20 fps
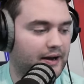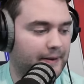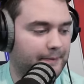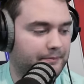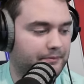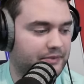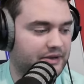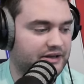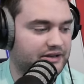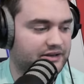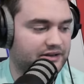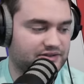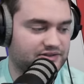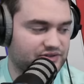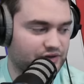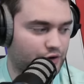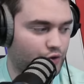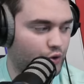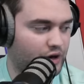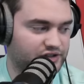is a
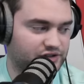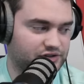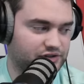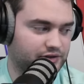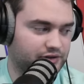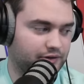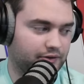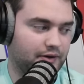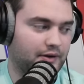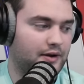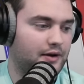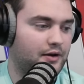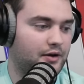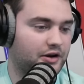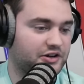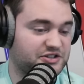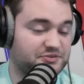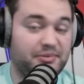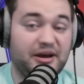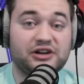question,
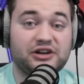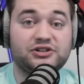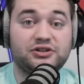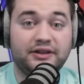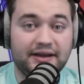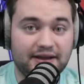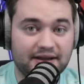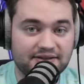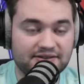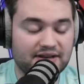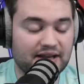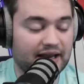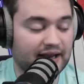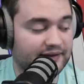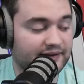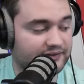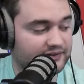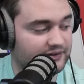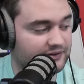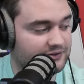especially against
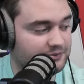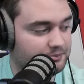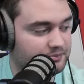Kansas.